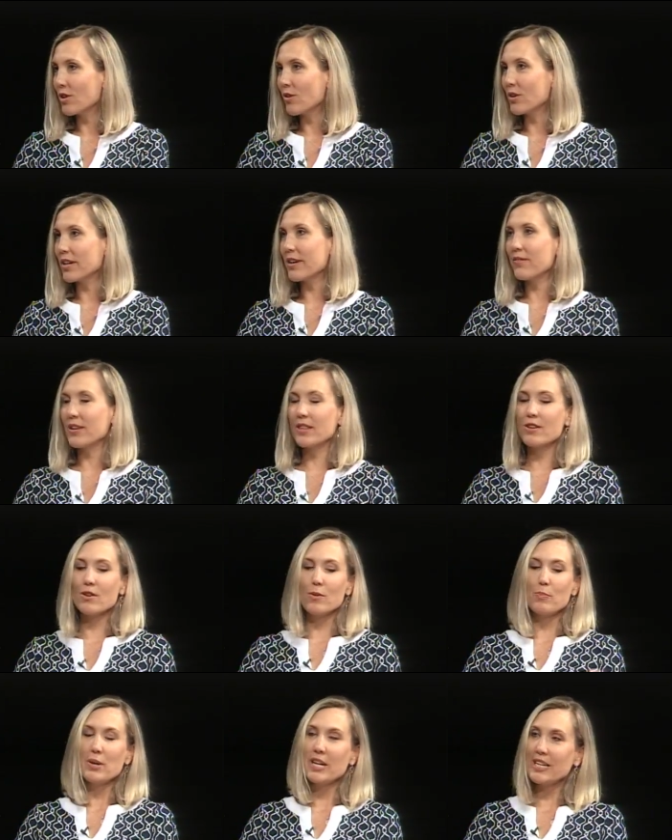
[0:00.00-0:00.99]
or giving
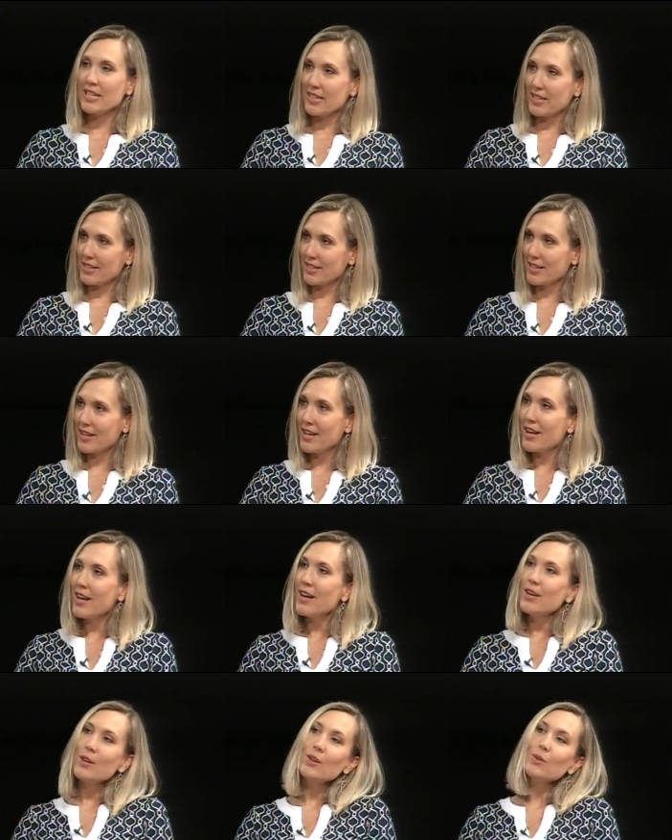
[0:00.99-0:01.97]
their opinion.
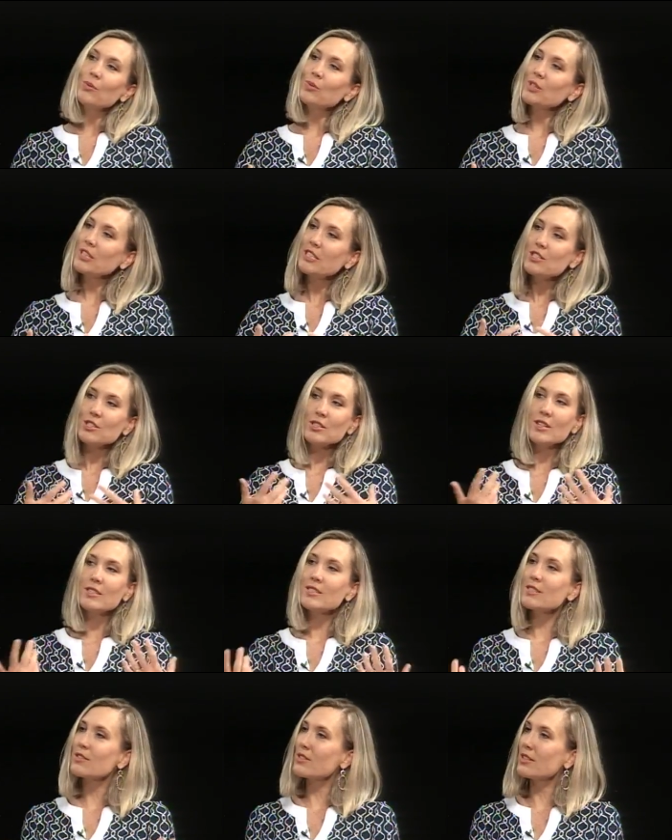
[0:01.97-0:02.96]
Really
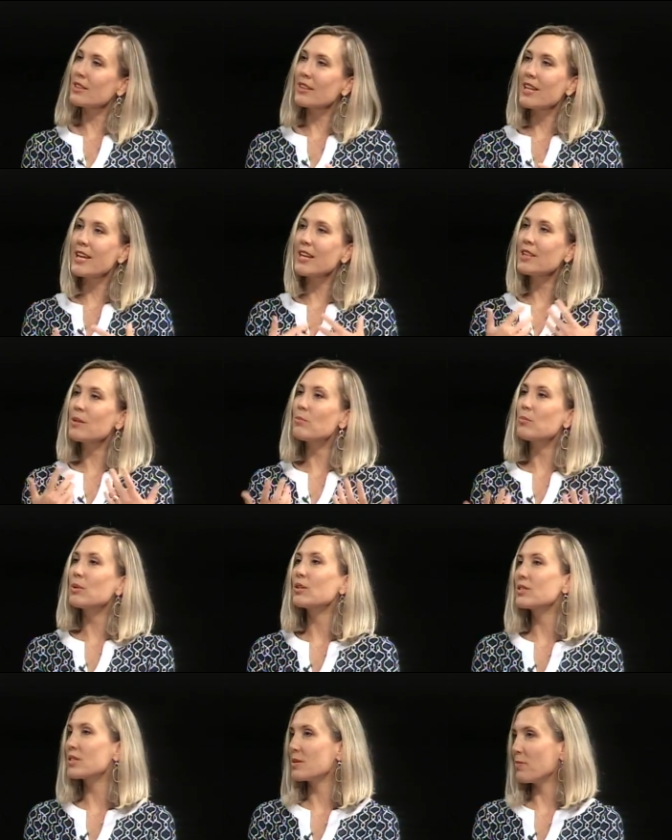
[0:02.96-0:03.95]
just letting the
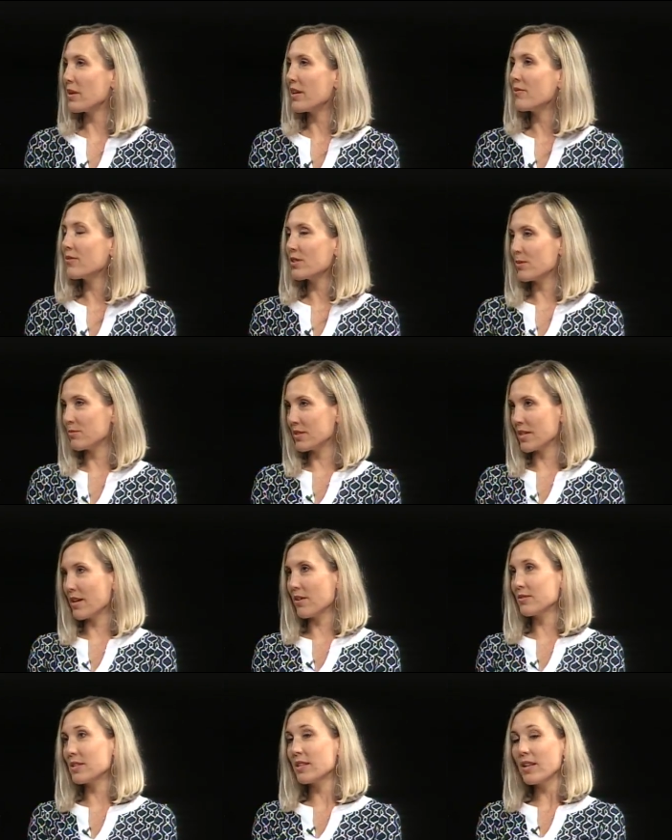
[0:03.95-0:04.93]
books speak for
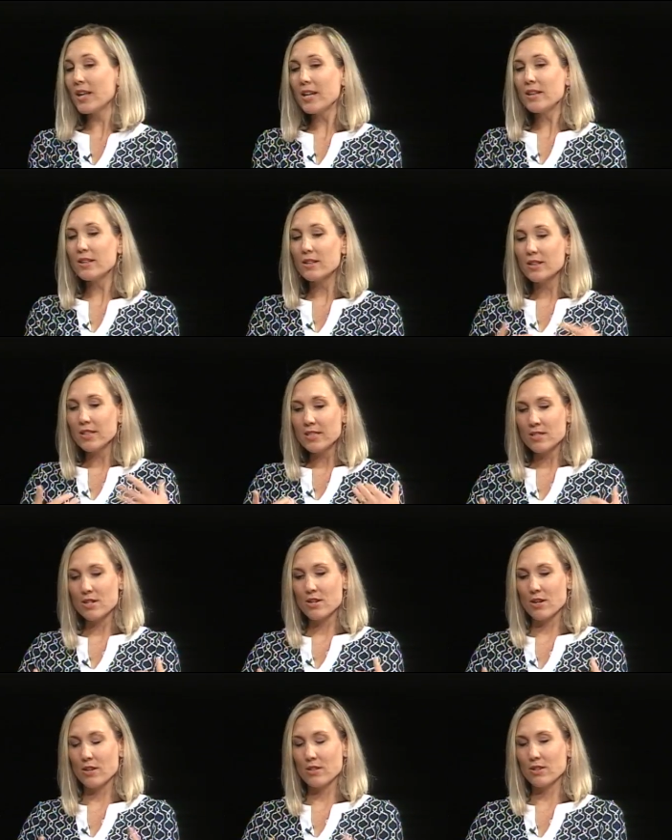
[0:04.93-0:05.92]
themselves, and letting the
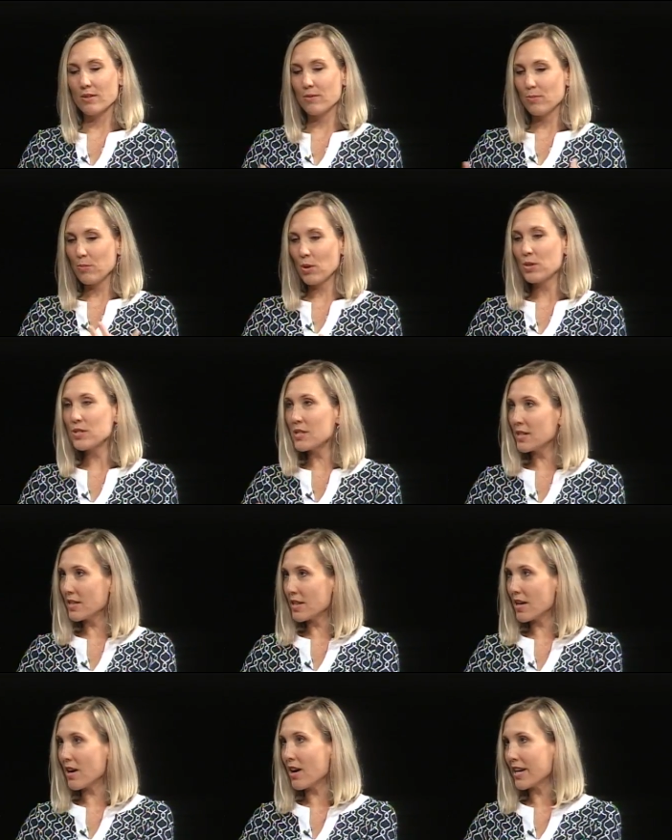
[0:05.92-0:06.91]
listener, the person in
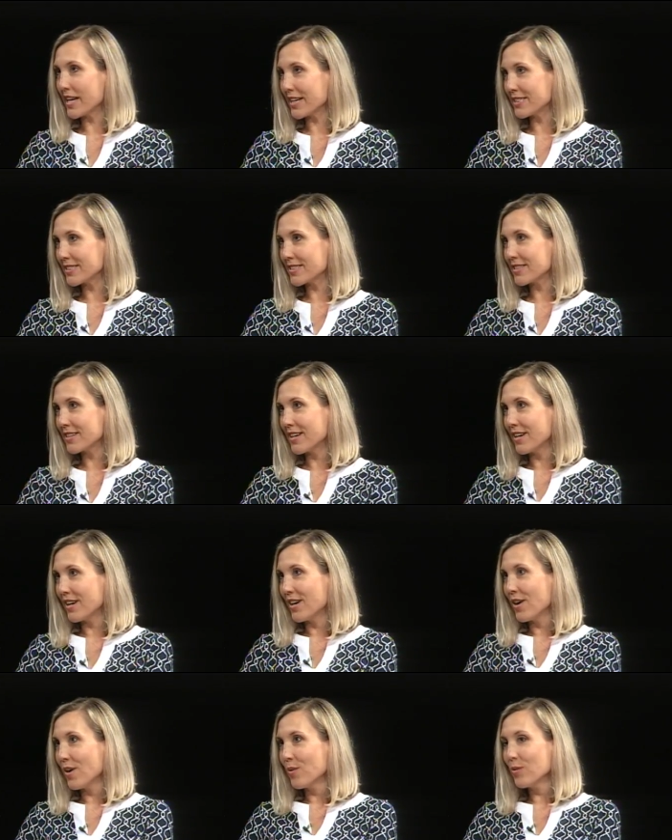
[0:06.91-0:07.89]
the audience,
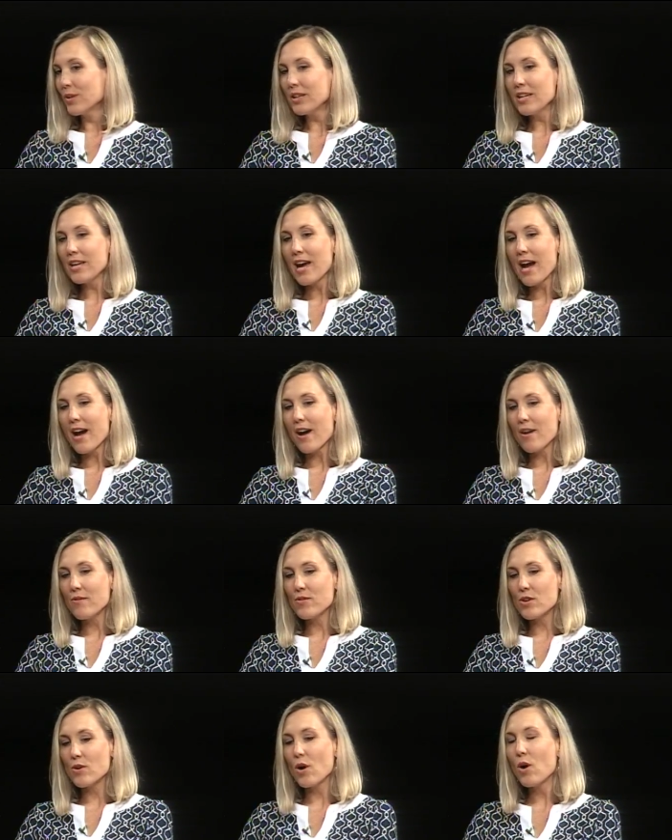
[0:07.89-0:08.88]
really
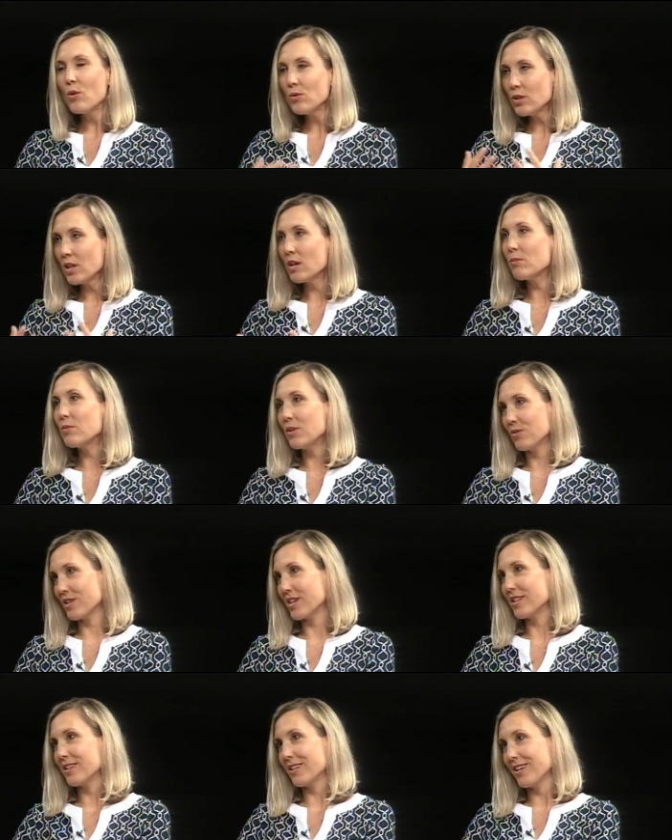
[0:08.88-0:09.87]
have their own
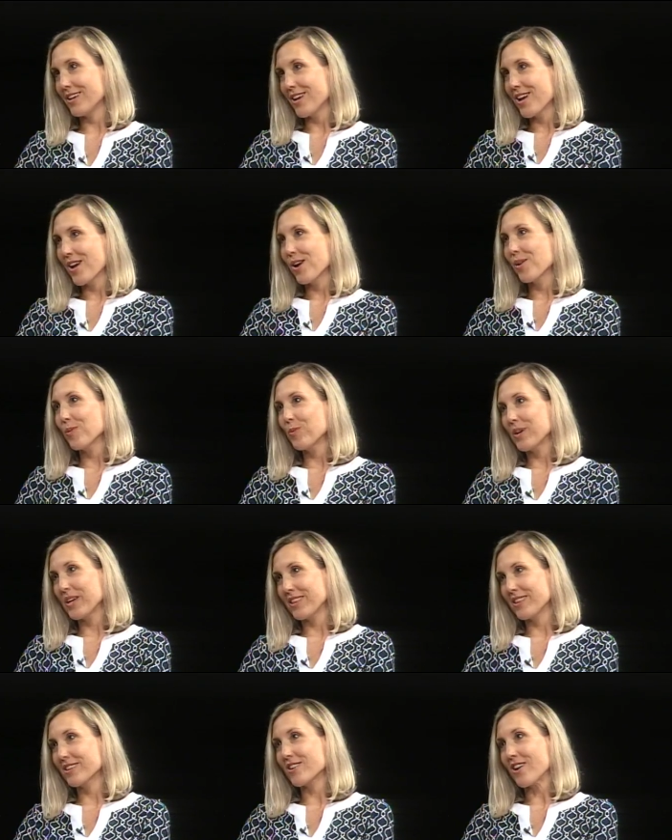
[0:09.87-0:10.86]
communion
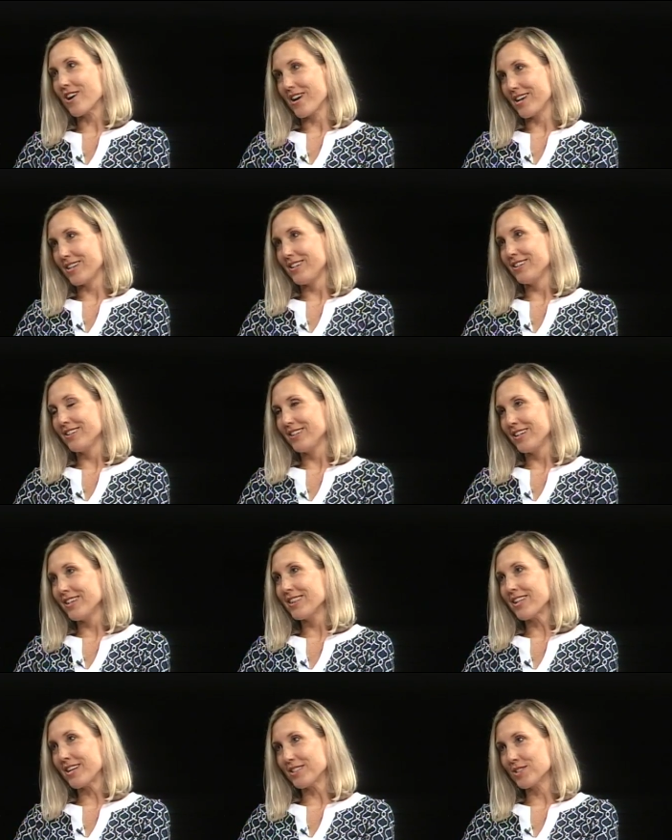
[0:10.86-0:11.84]
with God
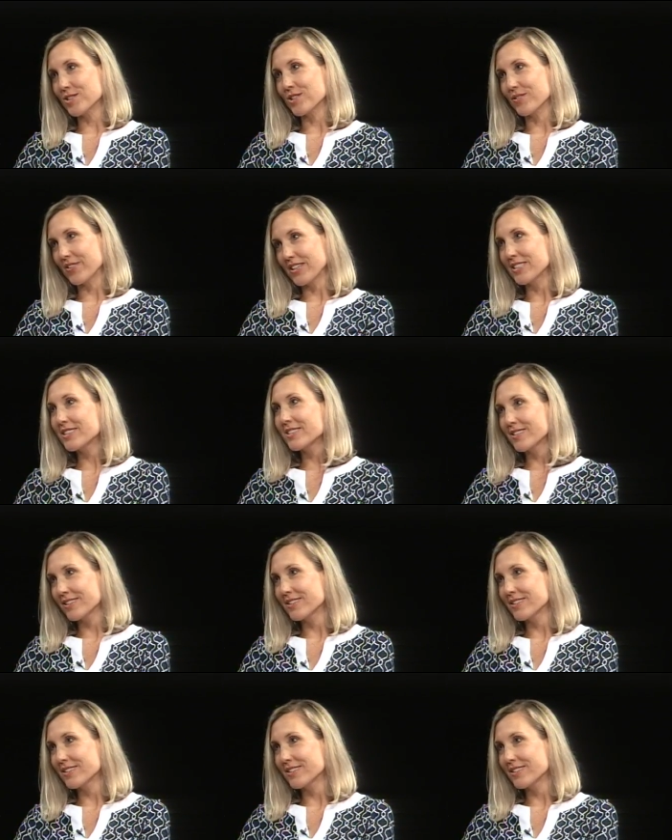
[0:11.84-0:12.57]
in that service.